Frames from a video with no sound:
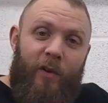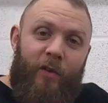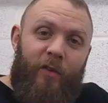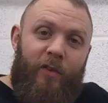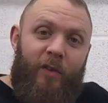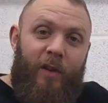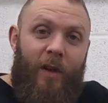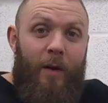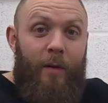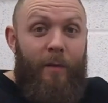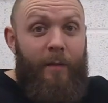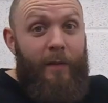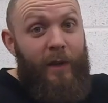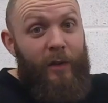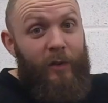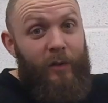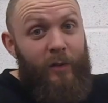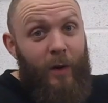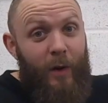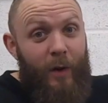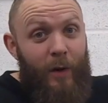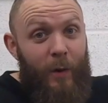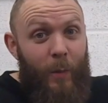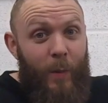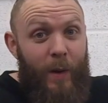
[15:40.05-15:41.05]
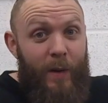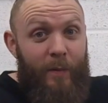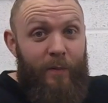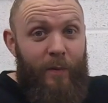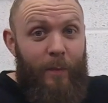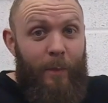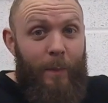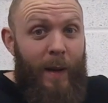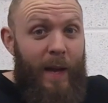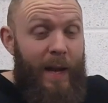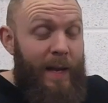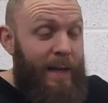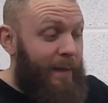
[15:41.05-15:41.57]
itself, that's going away for
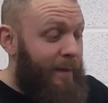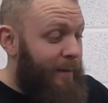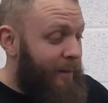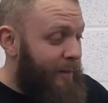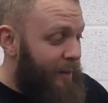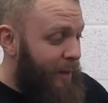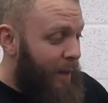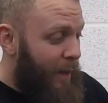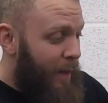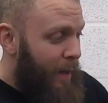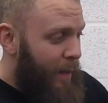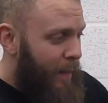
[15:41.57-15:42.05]
paint.